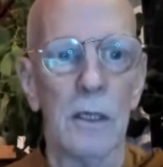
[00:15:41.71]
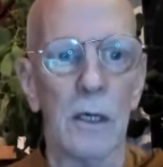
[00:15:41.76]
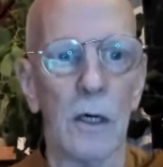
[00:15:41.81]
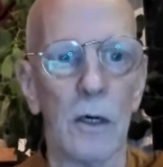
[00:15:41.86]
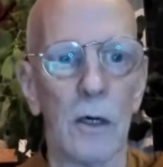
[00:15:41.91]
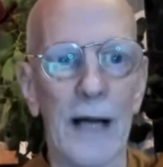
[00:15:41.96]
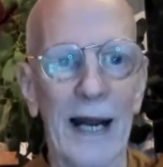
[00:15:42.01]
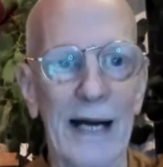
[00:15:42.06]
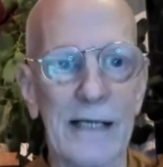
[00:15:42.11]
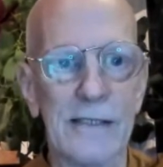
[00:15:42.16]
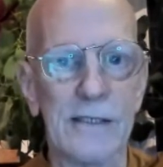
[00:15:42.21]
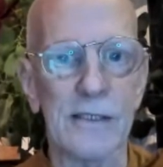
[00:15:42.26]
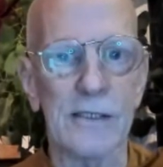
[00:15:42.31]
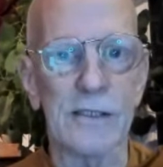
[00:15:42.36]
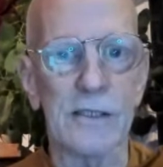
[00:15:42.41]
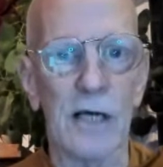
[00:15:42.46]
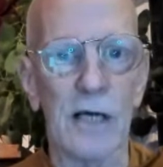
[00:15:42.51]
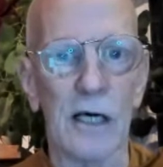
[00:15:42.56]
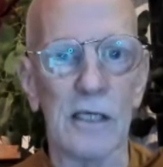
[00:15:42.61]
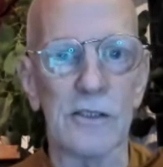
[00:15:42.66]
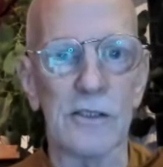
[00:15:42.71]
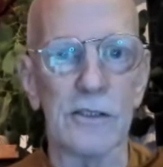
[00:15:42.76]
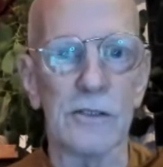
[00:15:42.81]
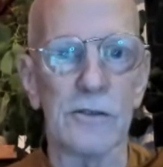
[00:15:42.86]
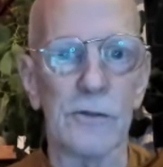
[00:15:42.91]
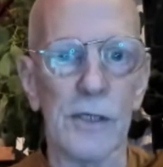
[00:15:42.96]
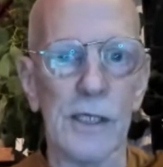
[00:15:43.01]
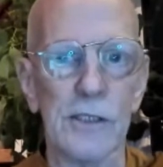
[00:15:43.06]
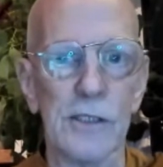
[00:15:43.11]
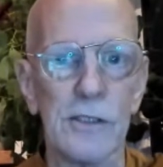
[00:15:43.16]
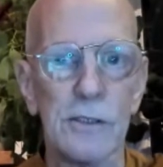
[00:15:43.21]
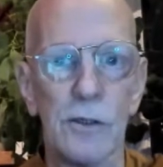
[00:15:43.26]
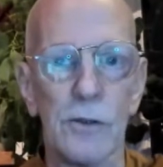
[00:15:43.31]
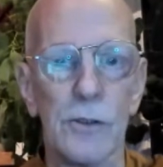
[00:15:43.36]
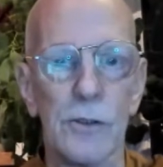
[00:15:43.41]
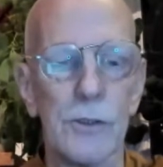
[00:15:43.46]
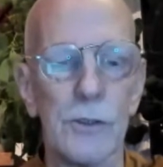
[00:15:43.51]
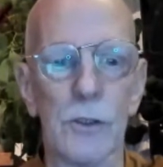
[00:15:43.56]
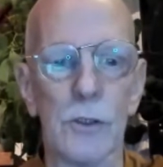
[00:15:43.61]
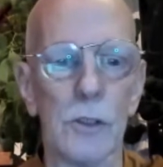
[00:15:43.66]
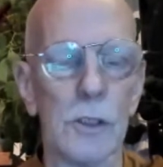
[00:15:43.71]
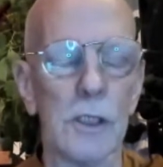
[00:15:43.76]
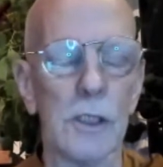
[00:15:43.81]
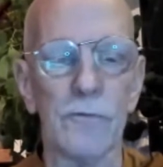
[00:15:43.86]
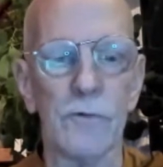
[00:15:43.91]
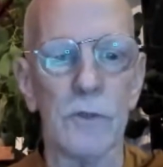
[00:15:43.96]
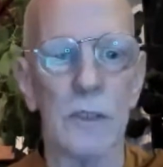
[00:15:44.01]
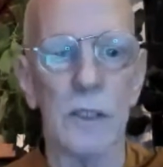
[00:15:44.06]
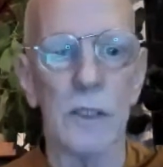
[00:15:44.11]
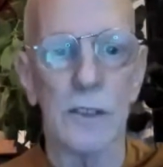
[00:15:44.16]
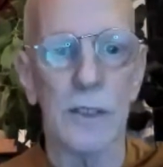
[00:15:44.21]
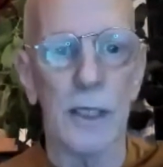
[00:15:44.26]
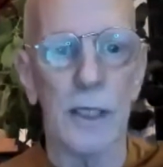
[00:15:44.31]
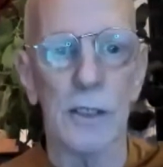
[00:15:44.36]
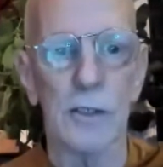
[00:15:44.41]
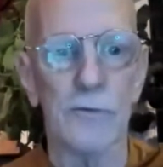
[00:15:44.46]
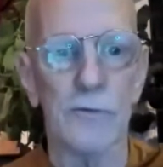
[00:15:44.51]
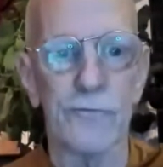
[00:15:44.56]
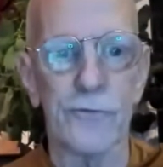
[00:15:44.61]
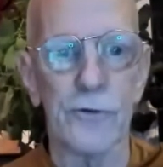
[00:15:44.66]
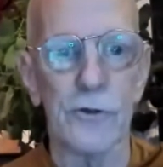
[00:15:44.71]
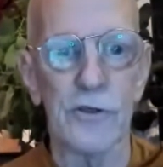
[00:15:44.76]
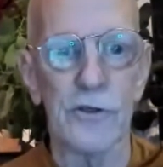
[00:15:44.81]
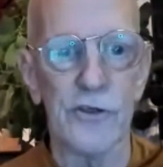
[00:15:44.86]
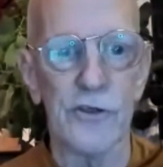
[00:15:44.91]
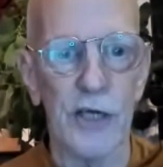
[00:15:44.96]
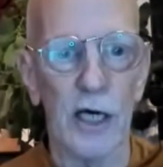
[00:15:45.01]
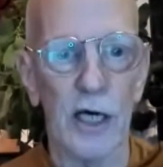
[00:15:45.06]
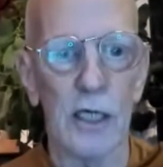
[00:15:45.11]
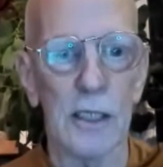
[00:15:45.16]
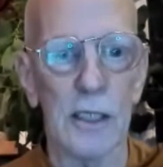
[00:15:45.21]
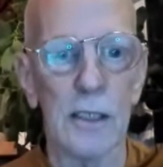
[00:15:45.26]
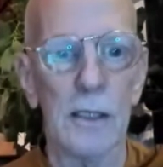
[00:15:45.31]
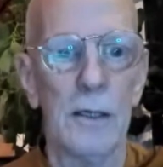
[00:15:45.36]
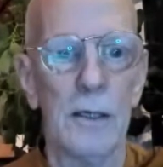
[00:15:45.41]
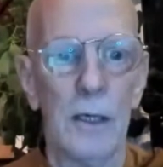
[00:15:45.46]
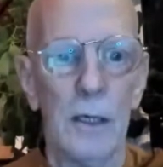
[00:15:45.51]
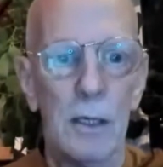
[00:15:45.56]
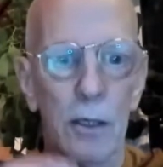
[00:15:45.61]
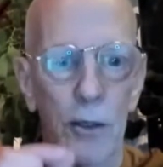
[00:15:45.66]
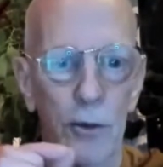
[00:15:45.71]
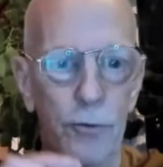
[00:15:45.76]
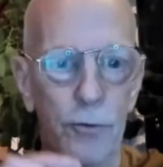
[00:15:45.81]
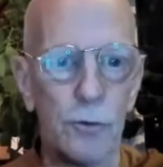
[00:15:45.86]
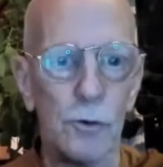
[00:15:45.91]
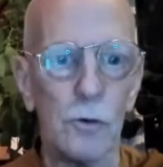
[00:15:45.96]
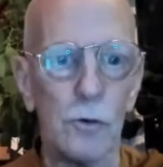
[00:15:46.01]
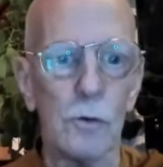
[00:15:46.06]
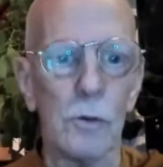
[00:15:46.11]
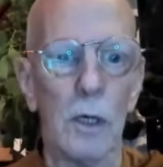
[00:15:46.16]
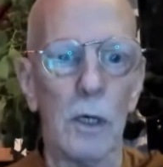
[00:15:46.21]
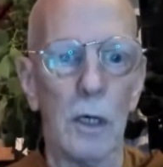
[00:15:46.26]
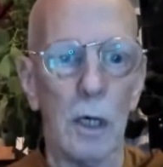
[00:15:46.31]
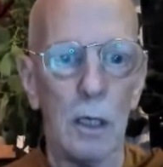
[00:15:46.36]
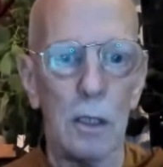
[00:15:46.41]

or access concentration, or you could even attain the first jhana through